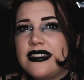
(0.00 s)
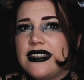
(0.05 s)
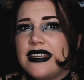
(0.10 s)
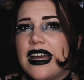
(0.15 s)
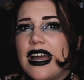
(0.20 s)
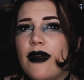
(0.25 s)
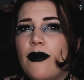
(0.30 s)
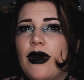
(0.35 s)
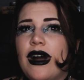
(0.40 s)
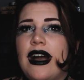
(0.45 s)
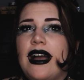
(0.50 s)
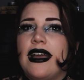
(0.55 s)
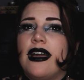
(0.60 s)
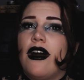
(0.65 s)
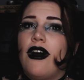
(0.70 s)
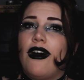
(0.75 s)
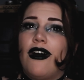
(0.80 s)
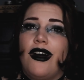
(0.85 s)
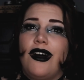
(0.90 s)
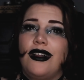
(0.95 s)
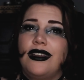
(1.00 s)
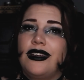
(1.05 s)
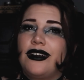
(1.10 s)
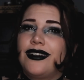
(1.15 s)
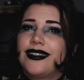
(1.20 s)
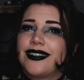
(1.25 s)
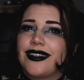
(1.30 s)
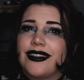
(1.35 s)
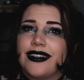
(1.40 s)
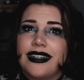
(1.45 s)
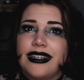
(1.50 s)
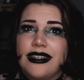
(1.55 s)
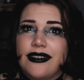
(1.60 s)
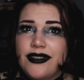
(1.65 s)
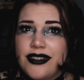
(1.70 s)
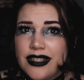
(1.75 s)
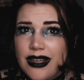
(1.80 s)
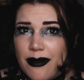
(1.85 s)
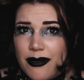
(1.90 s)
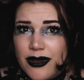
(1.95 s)
DIY. All alternative
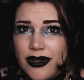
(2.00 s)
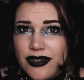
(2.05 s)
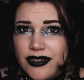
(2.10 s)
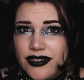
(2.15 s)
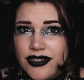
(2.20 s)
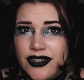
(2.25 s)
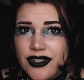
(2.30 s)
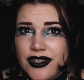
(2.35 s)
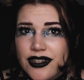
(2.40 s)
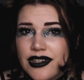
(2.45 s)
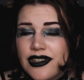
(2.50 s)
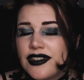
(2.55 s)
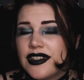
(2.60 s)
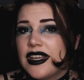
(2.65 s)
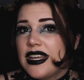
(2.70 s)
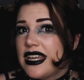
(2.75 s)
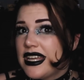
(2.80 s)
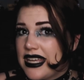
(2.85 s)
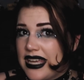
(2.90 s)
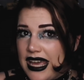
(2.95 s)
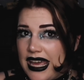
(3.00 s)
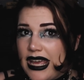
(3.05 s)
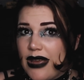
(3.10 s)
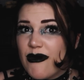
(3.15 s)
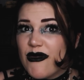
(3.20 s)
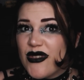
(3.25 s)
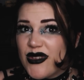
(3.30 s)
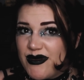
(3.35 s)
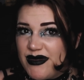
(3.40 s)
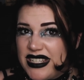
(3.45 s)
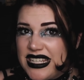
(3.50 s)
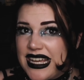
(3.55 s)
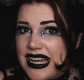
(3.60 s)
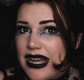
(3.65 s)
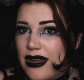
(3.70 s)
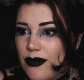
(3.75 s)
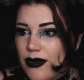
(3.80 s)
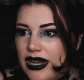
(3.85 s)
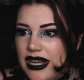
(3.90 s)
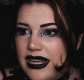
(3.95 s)
subcultures came from
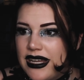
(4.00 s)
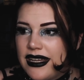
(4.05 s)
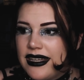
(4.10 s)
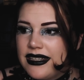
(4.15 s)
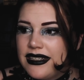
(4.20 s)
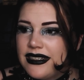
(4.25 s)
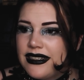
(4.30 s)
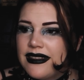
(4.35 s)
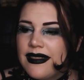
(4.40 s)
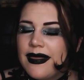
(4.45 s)
DIY.